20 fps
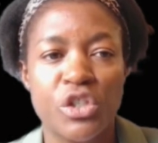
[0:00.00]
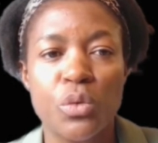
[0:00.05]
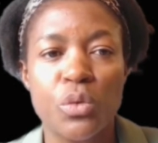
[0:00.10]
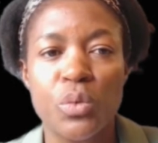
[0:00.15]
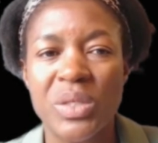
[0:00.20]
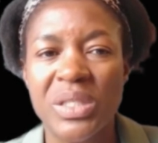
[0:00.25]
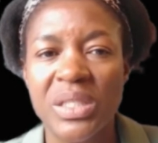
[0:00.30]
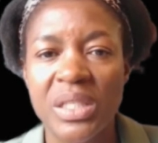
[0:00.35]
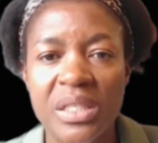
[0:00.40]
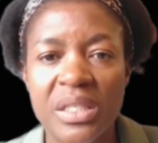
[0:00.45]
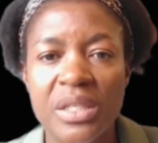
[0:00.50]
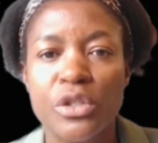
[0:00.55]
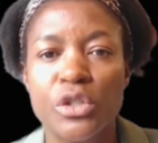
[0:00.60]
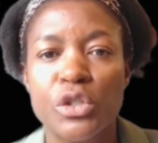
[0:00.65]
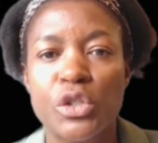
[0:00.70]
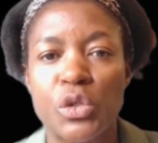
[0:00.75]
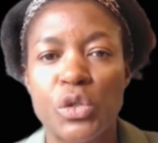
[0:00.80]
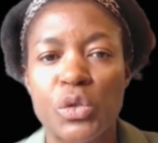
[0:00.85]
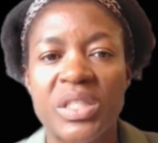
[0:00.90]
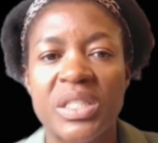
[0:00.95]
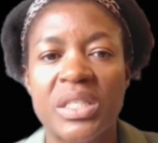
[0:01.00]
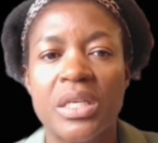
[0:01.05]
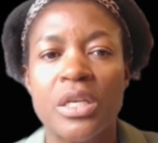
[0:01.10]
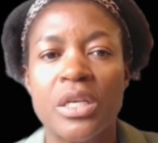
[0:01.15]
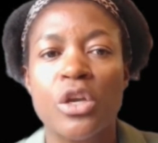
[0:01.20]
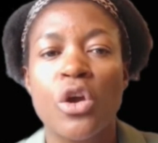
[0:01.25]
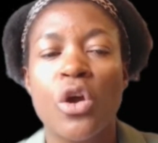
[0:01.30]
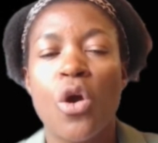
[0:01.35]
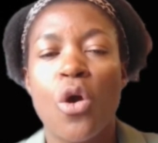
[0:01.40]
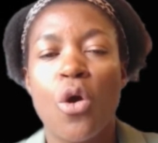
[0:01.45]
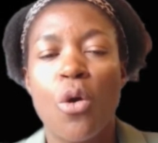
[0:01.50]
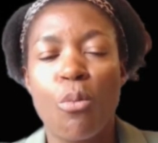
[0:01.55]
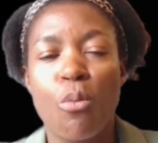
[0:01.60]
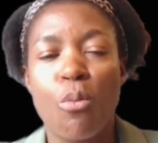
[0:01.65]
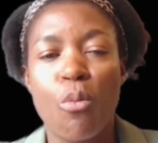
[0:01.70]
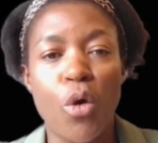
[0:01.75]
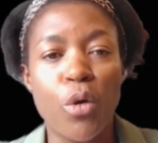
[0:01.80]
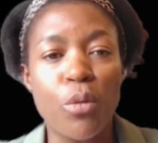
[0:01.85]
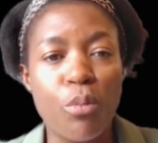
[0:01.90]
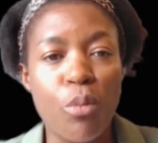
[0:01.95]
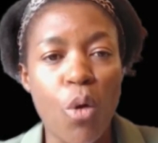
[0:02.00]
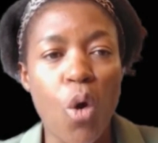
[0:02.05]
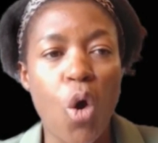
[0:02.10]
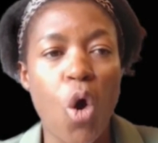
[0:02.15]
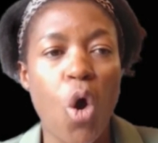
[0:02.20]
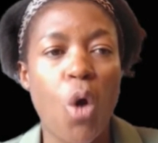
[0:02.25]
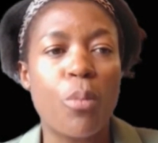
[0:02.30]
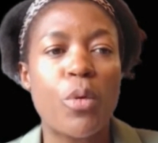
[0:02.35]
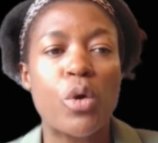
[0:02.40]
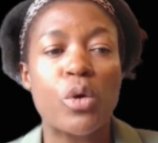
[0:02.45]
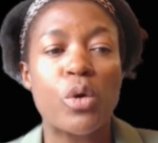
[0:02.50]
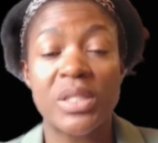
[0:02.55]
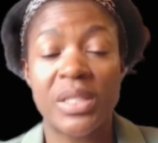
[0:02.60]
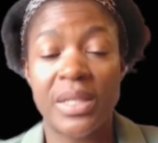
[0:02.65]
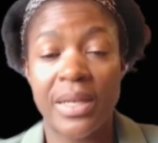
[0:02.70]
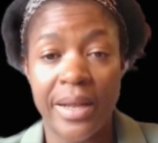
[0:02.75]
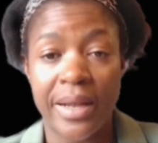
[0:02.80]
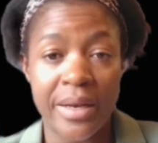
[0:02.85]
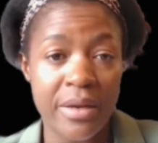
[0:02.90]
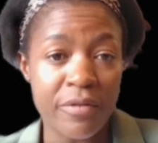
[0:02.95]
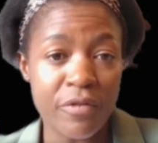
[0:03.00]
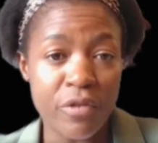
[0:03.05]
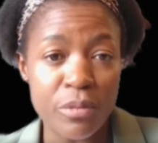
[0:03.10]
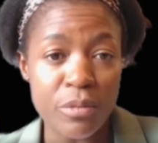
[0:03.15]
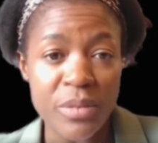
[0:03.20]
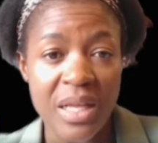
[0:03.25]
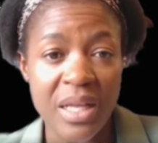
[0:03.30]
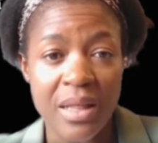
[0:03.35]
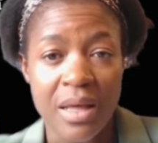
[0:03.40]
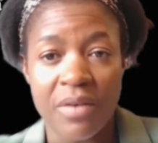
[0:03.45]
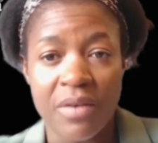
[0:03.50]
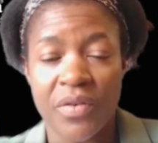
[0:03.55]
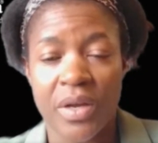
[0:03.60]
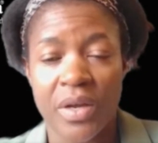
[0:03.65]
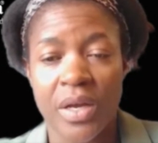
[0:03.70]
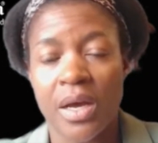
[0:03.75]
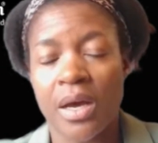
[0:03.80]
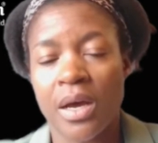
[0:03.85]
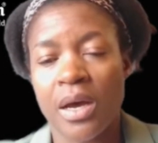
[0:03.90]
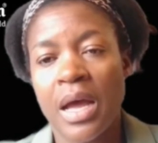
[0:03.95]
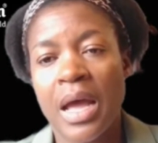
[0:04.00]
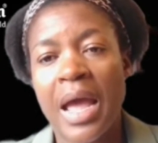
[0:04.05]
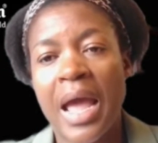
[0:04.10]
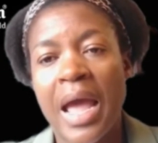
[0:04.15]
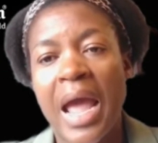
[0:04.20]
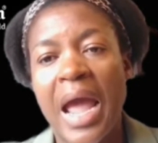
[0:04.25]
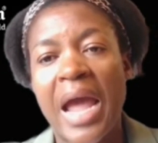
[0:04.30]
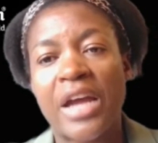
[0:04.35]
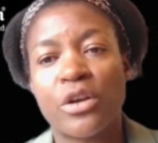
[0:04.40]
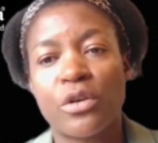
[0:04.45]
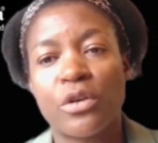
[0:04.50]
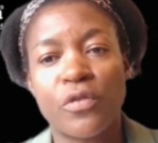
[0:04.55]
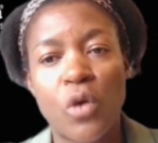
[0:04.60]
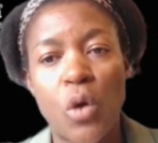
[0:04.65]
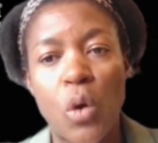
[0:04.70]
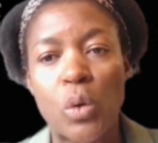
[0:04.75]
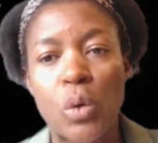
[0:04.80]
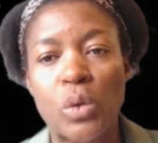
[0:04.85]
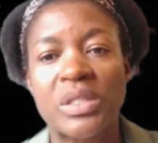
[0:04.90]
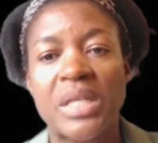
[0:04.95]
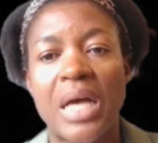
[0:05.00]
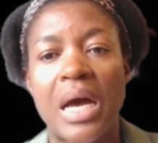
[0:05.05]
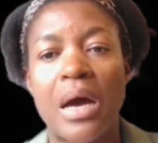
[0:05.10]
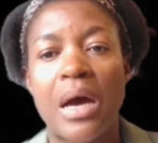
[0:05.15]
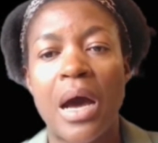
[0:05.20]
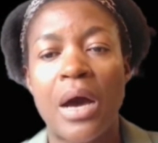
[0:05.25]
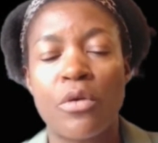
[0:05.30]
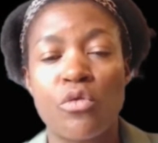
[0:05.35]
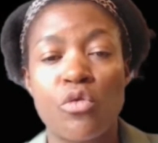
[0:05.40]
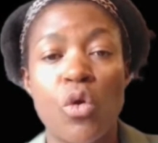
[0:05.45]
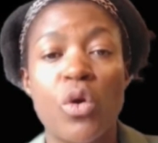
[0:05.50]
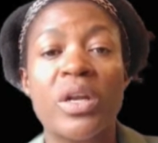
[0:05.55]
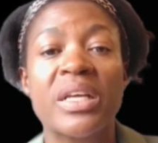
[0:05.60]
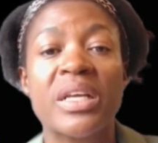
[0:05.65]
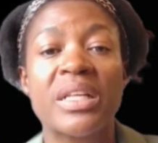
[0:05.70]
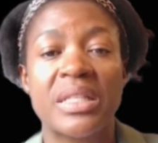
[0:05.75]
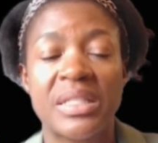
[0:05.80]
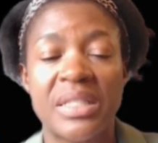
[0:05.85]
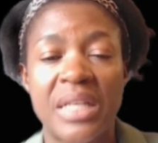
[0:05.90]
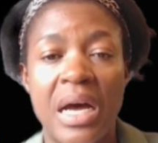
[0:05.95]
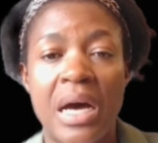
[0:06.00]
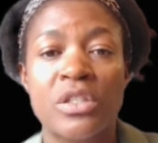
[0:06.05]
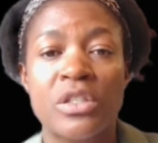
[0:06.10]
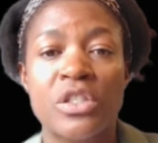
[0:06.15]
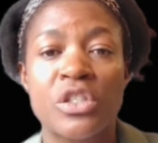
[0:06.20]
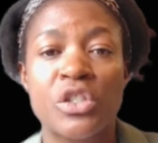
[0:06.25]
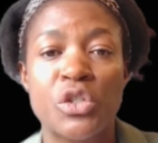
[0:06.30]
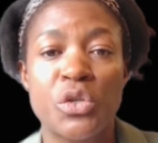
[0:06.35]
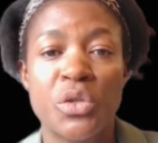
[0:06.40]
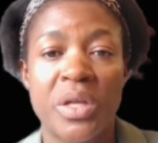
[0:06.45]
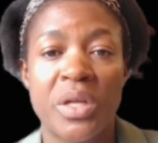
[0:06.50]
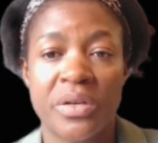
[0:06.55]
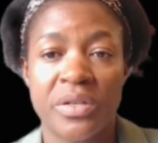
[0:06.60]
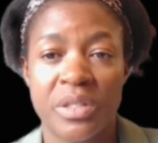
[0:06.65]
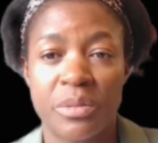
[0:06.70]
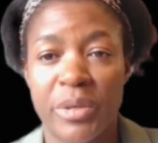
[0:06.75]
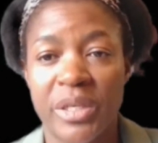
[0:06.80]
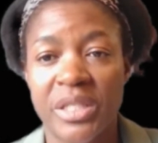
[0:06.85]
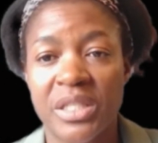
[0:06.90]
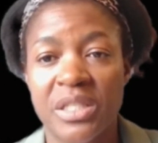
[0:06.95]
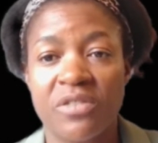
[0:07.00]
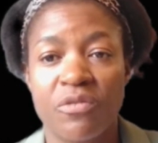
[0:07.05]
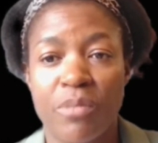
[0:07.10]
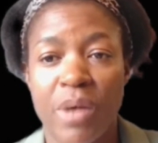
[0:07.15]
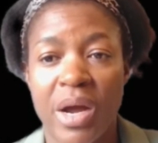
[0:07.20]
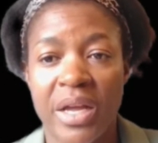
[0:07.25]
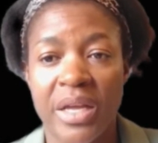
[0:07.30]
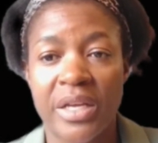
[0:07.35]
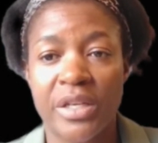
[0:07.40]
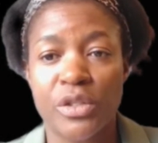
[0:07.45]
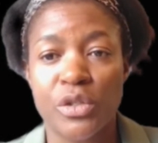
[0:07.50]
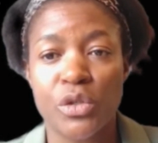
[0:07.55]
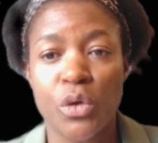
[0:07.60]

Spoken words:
So we certainly do see more and more opcos learning from South Africa and, of course, rolling this out into their respective markets.